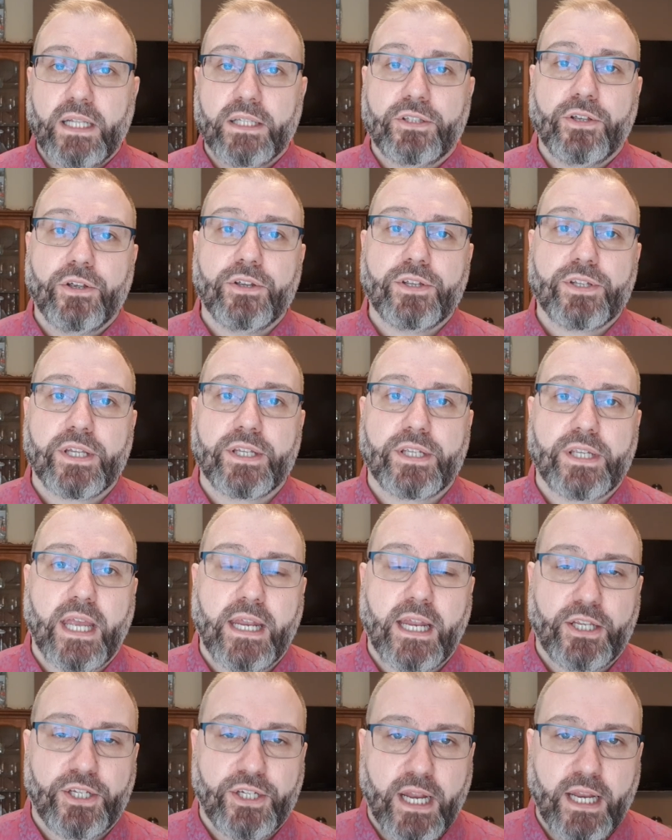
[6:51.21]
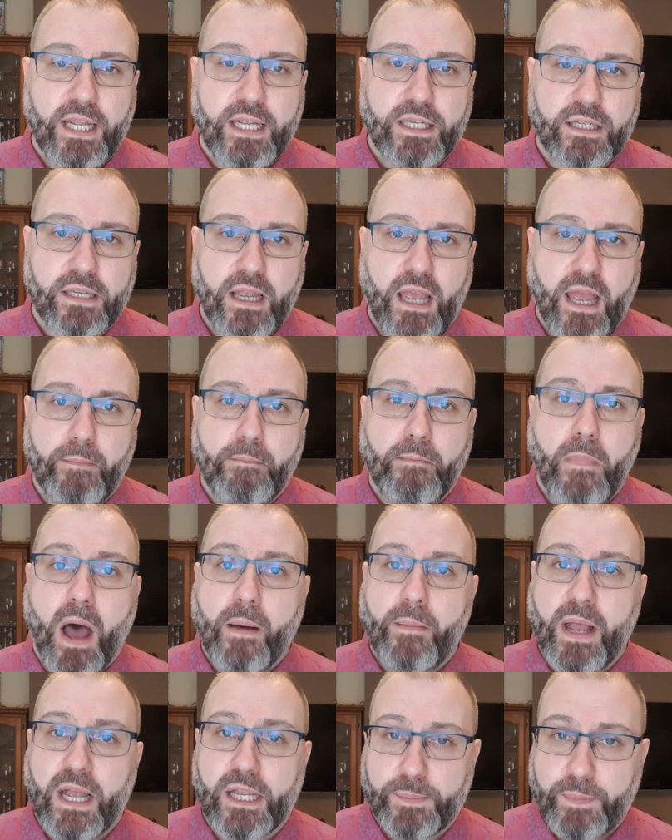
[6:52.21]
Just to say that Jenny's
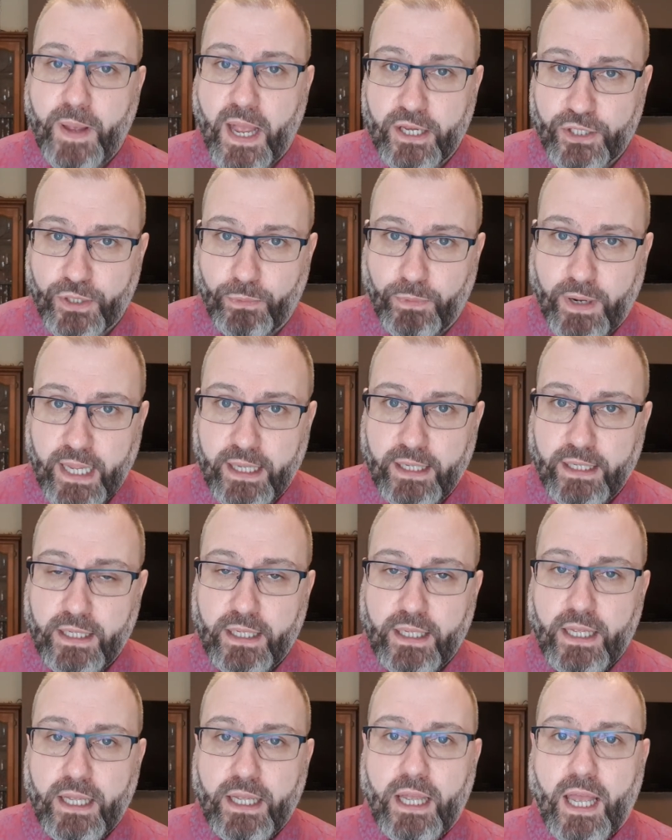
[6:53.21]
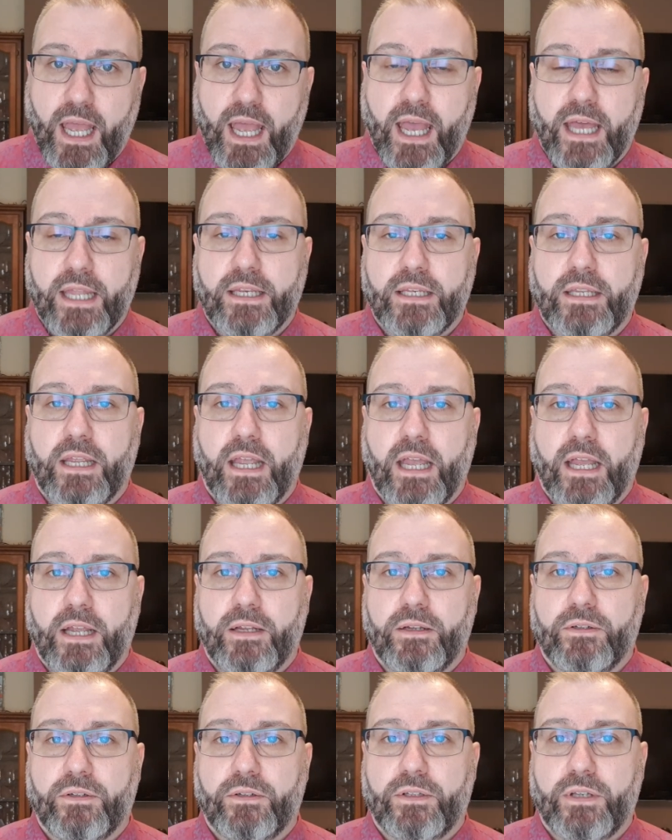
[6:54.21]
mom has passed away,
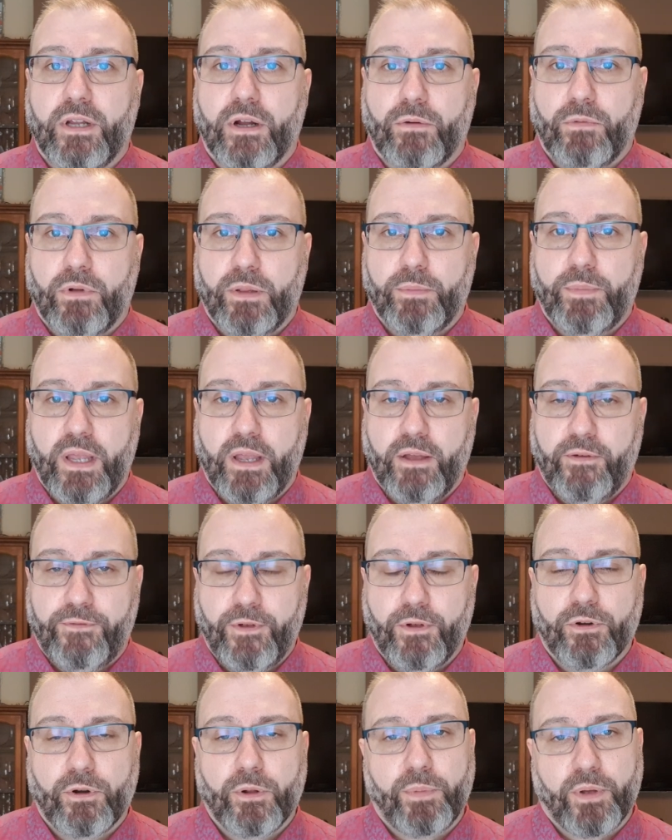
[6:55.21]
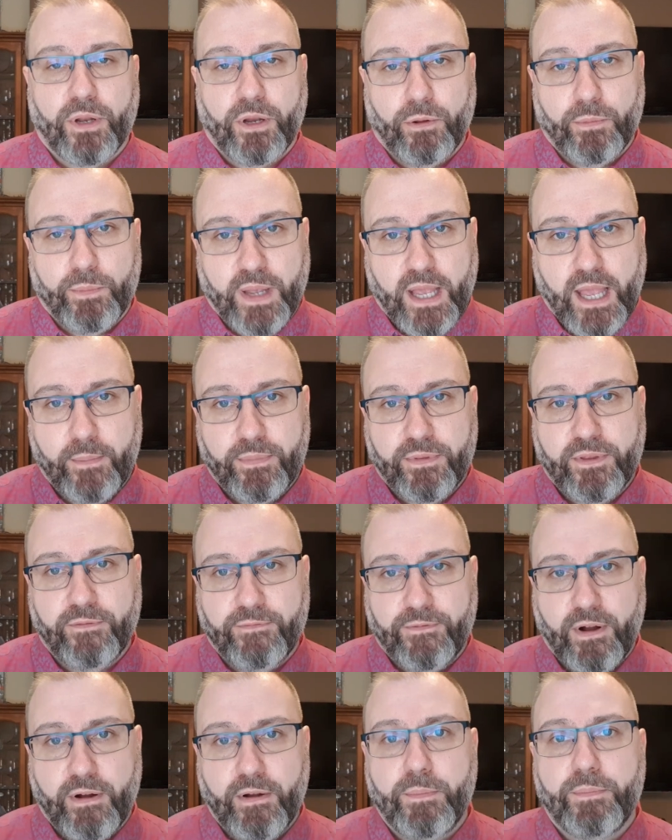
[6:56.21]
and there will be a funeral, but it'll be kept
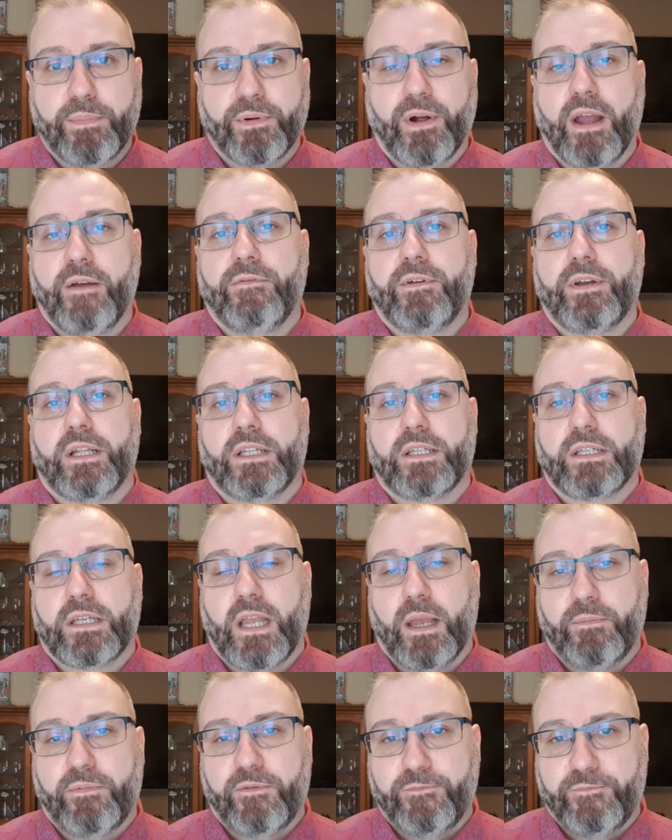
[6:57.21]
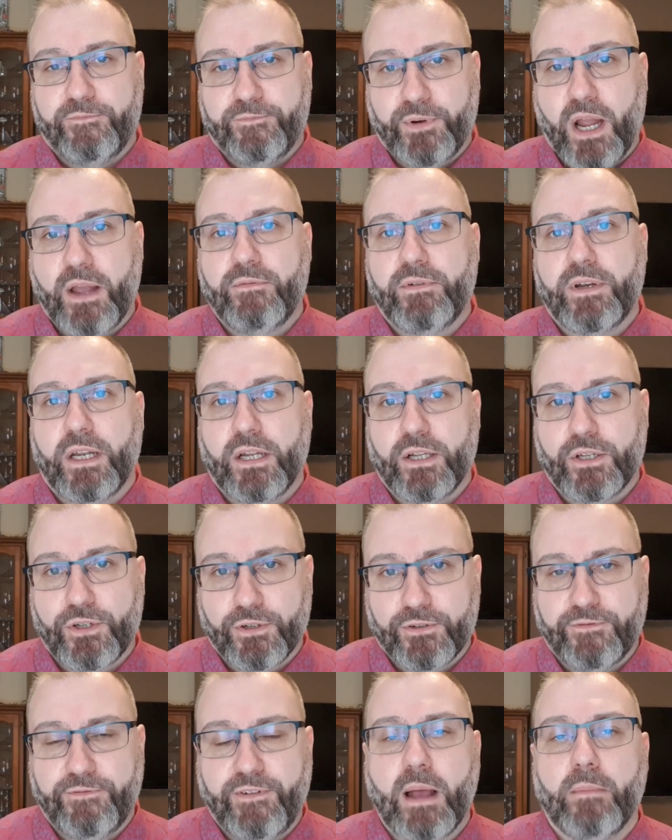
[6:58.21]
very private. It's kept private and it's
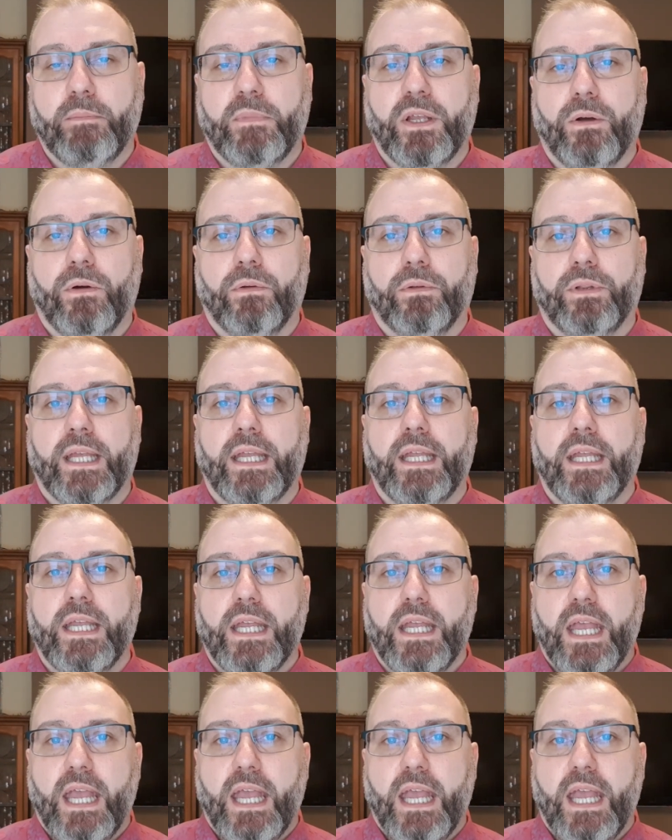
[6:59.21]
just family only.